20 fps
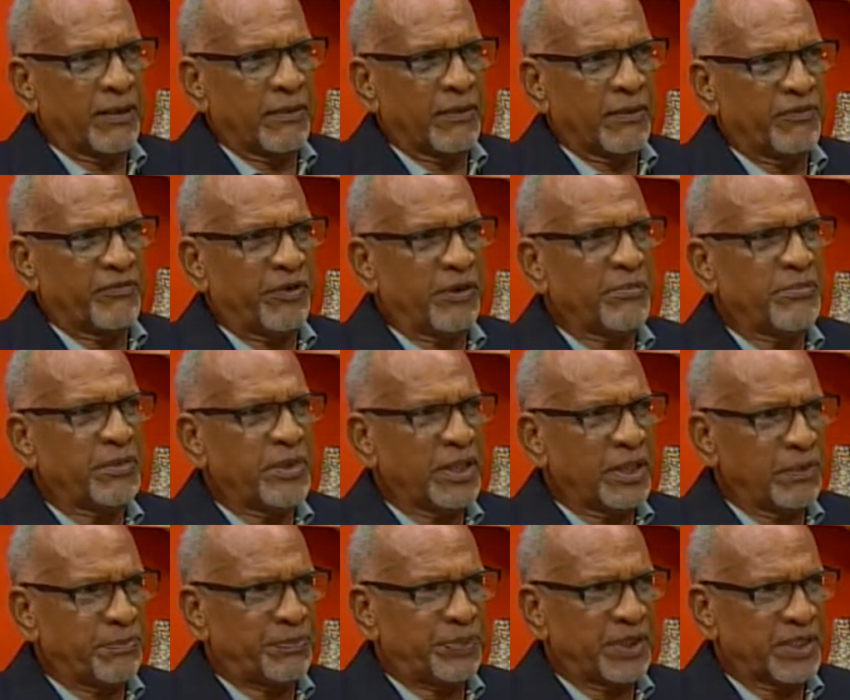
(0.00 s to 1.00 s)
For
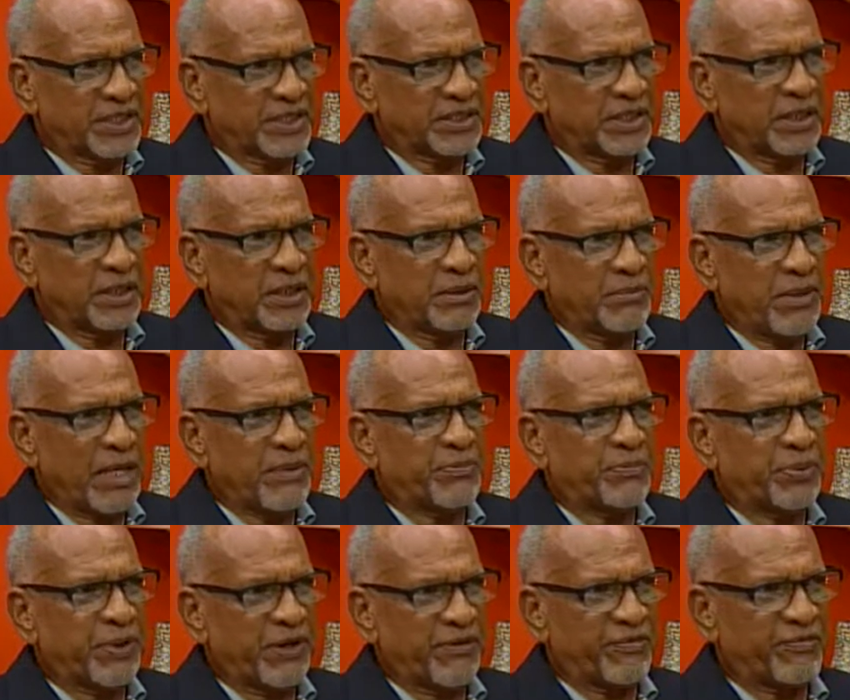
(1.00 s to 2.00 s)
me personally, my
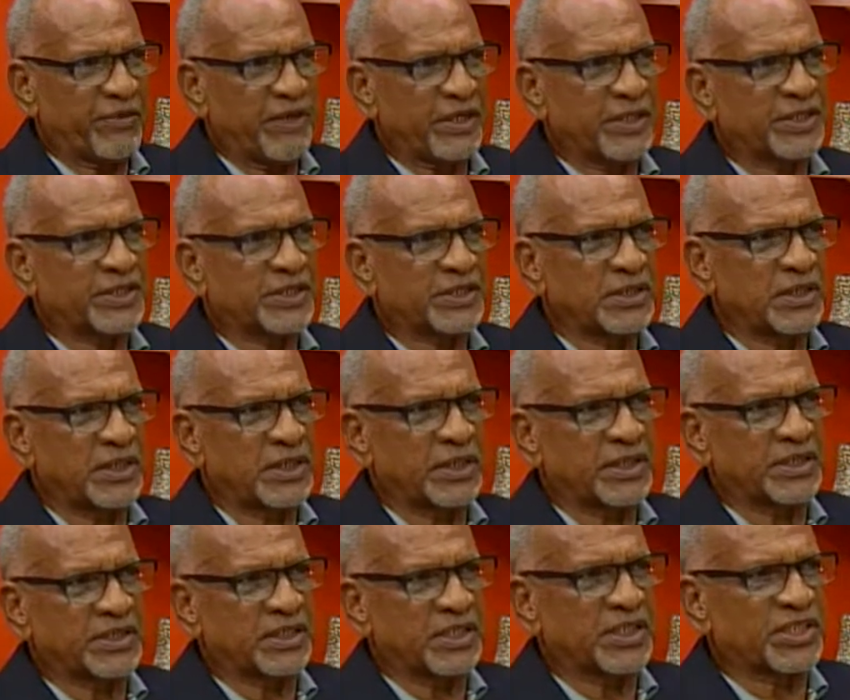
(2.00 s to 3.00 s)
preference
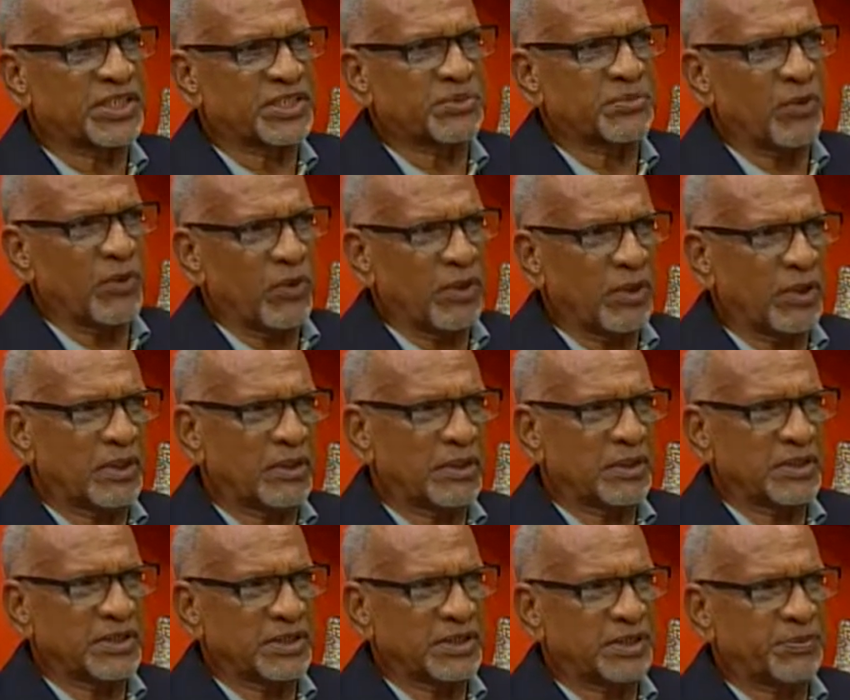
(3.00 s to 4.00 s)
is a small
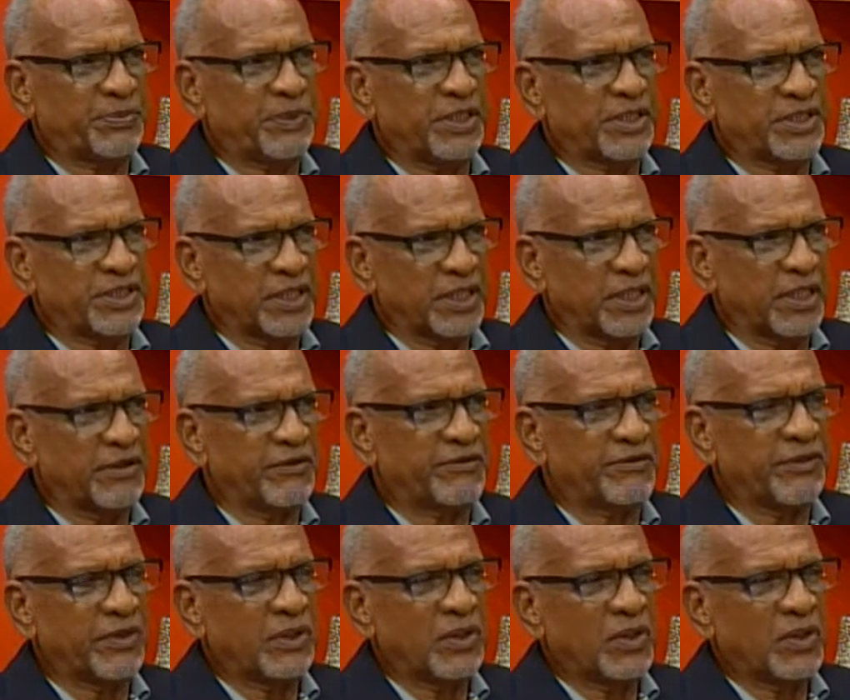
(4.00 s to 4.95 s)
speech he gave